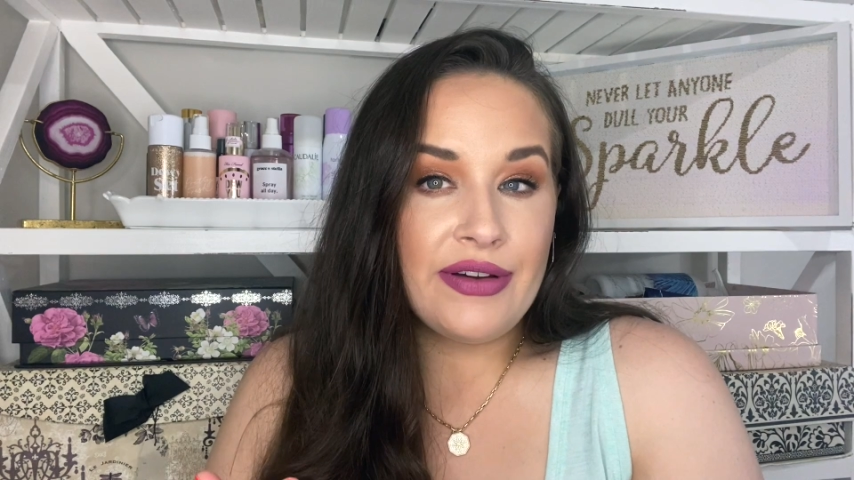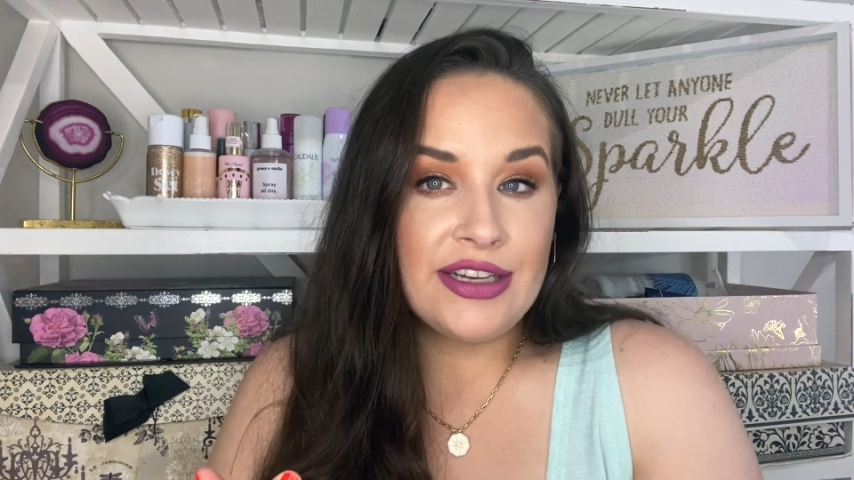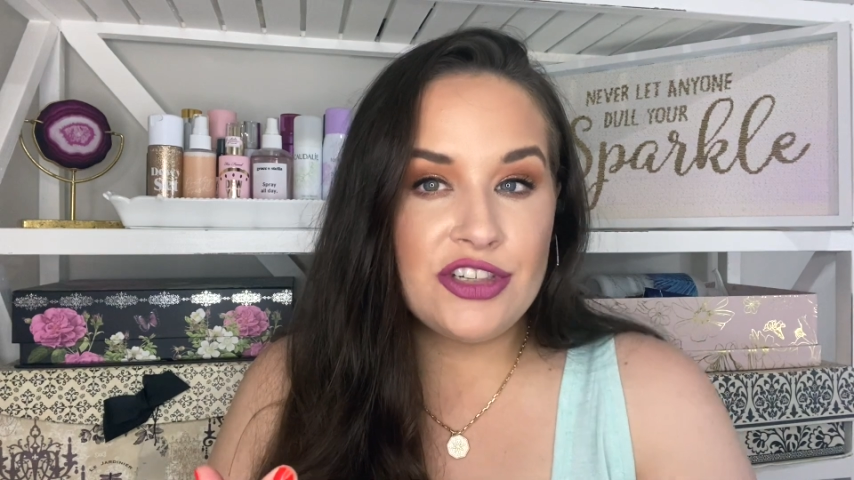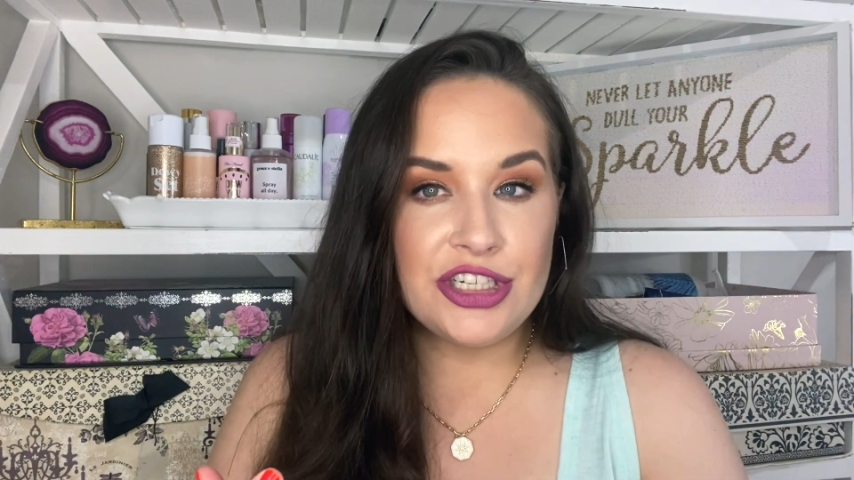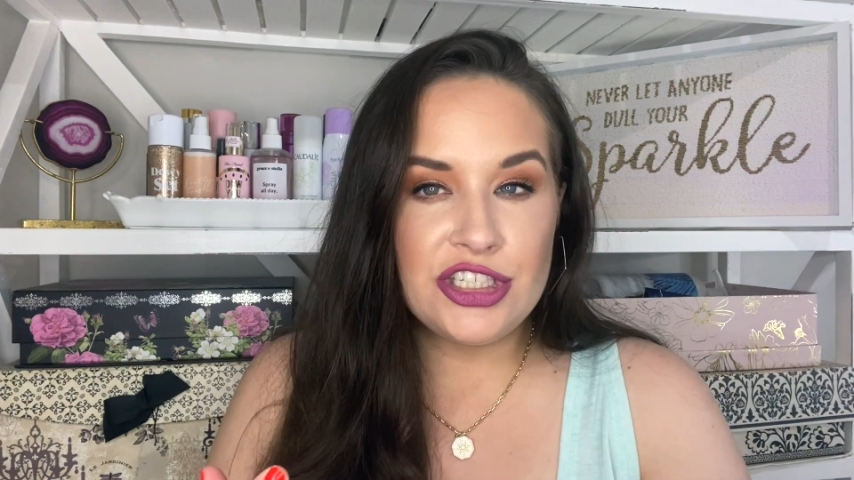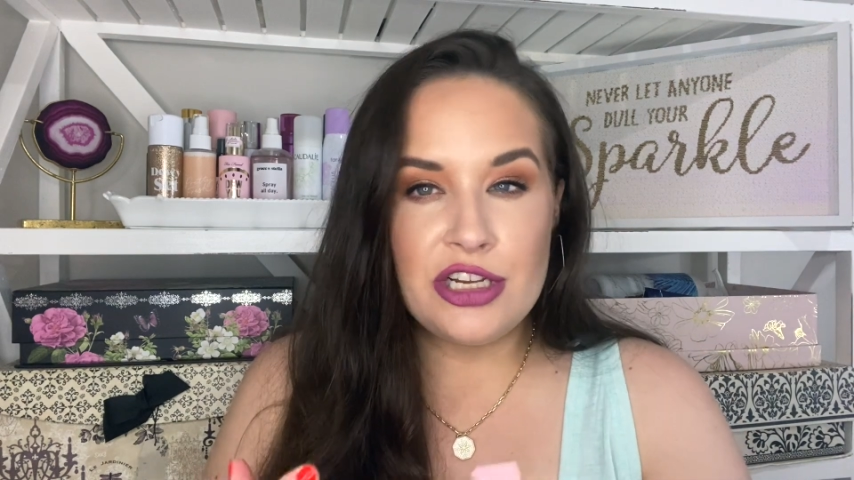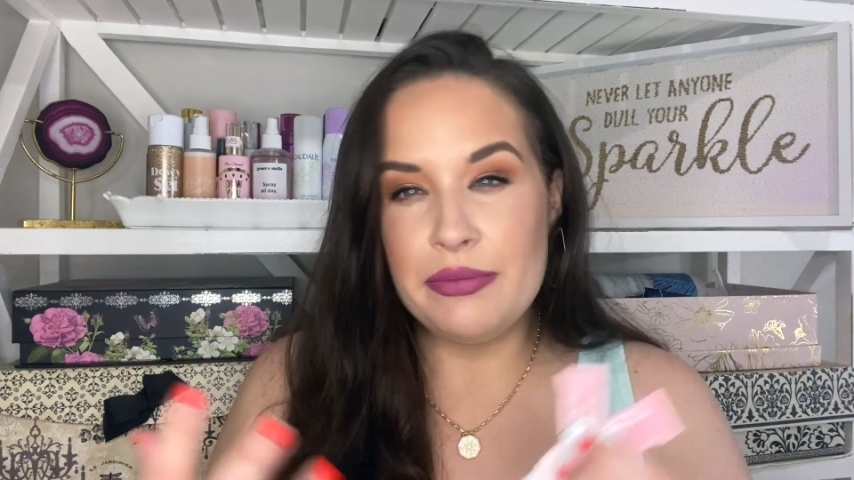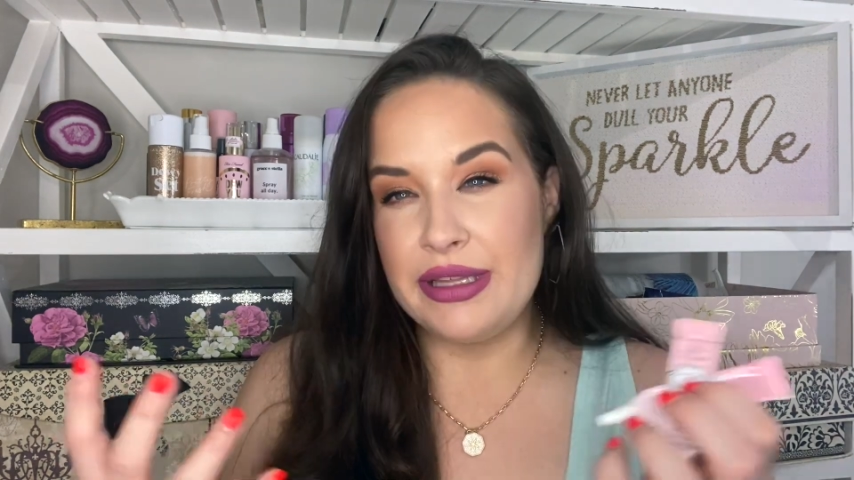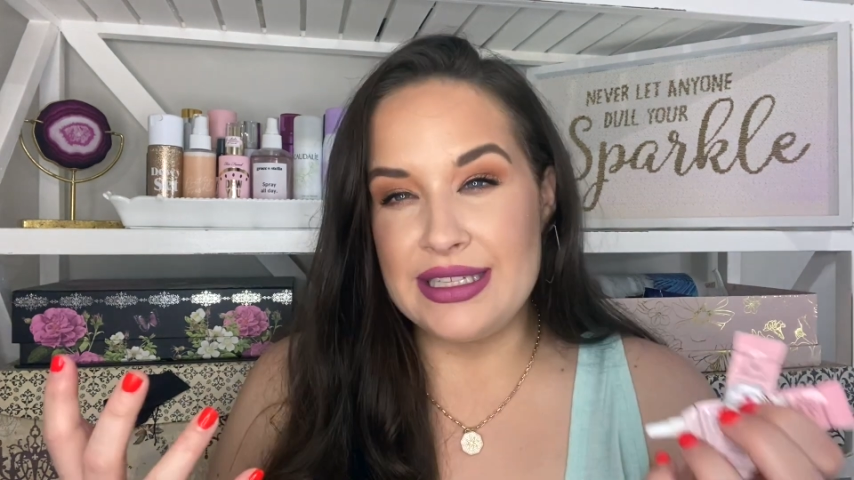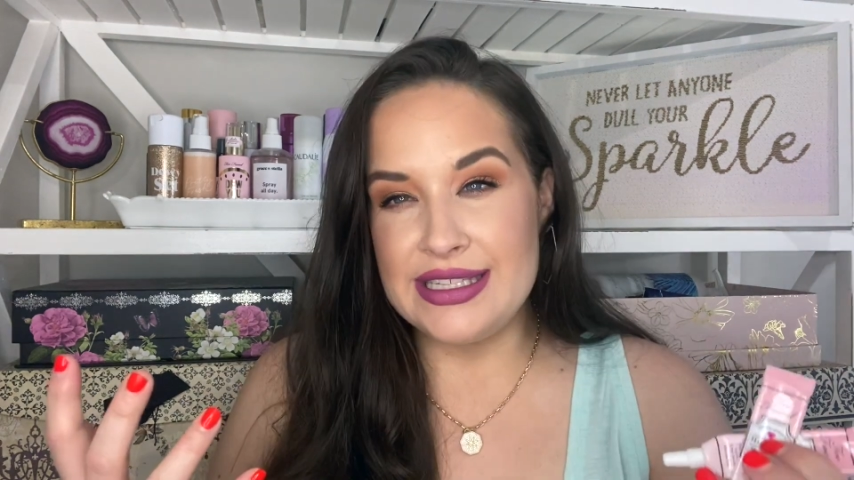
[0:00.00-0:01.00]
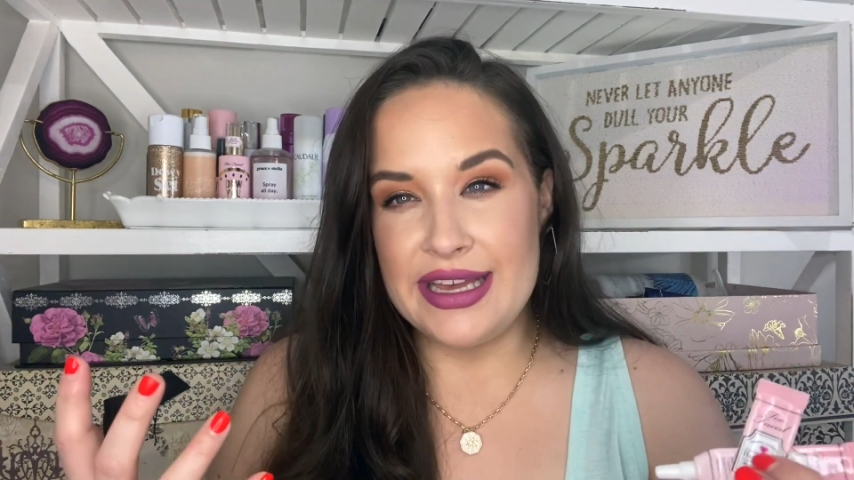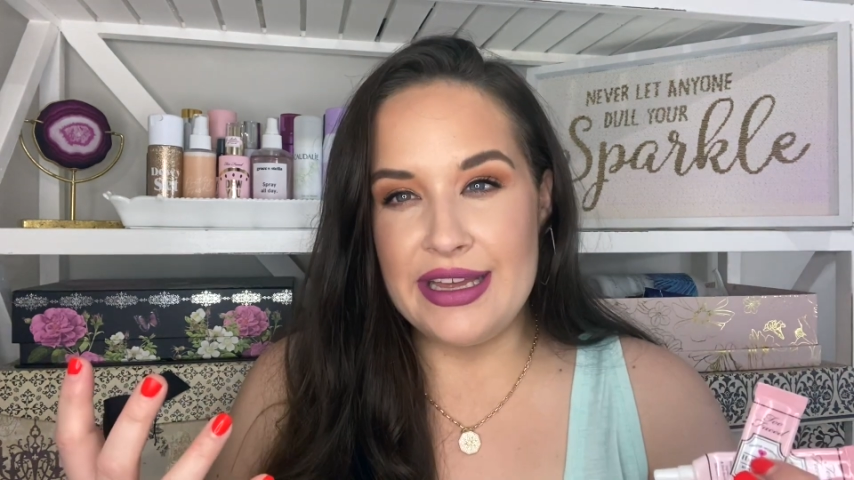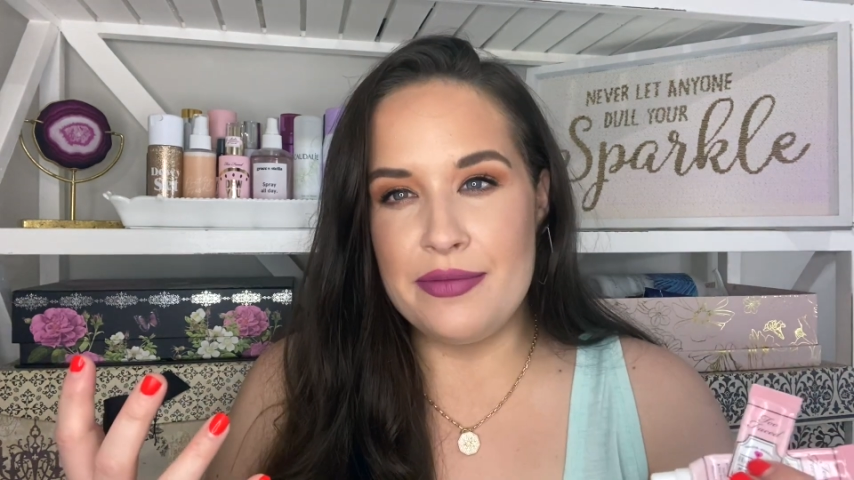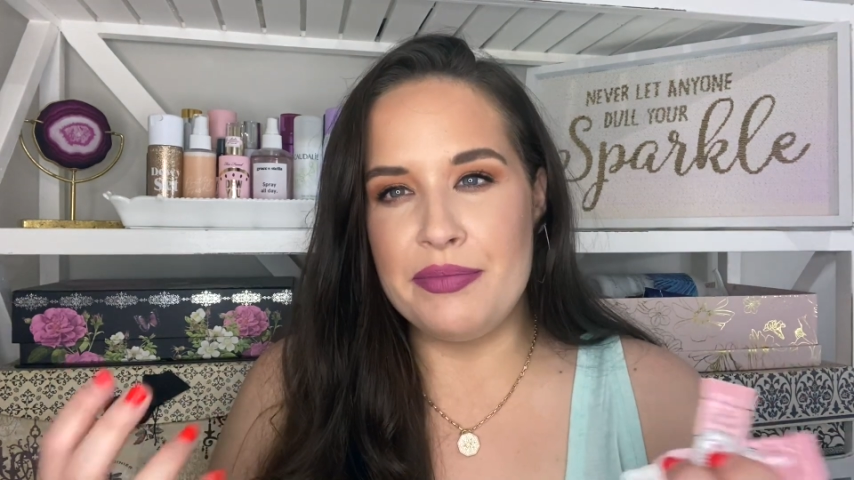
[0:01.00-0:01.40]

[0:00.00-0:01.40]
hydration, but that's it.